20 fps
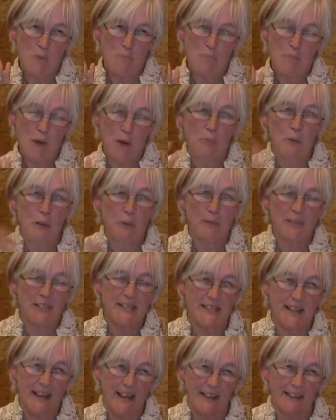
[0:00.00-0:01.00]
But we were
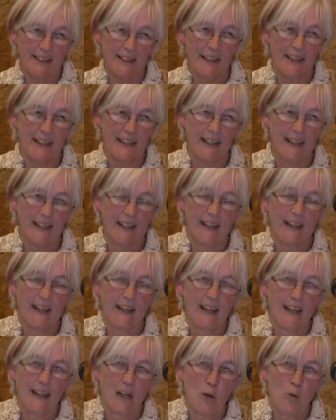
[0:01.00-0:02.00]
certainly
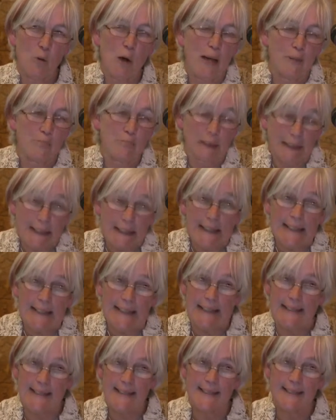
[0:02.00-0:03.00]
quite
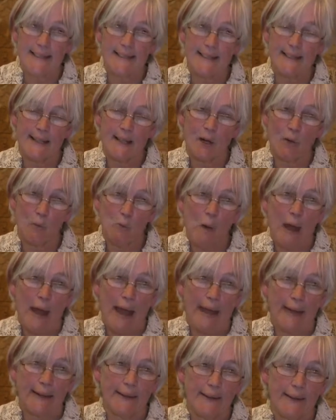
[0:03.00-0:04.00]
pleased
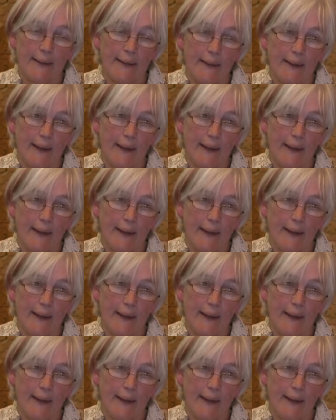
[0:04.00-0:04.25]
when